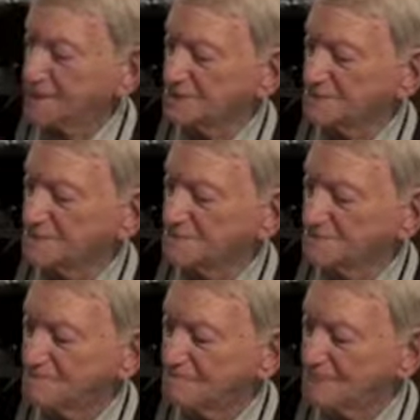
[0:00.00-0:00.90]
is
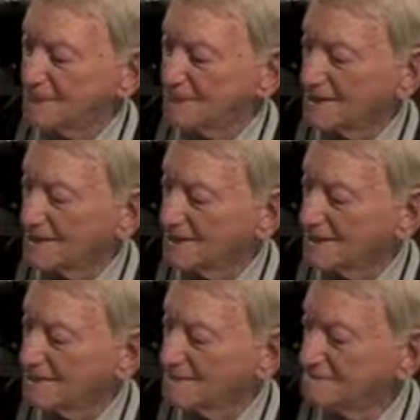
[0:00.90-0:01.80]

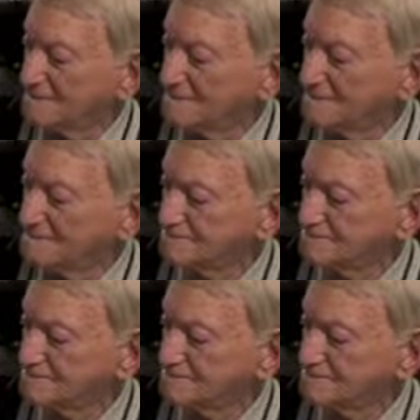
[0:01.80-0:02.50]
um,